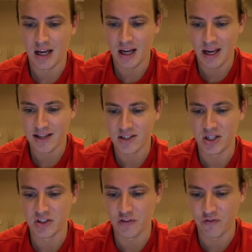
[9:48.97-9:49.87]
it
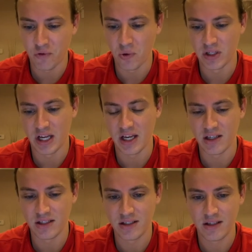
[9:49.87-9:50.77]
turns to 4
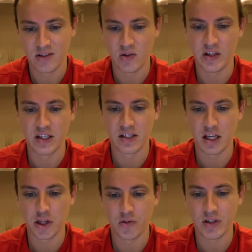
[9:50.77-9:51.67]
days. So there's like a
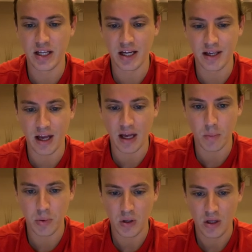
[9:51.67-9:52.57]
3 day gap.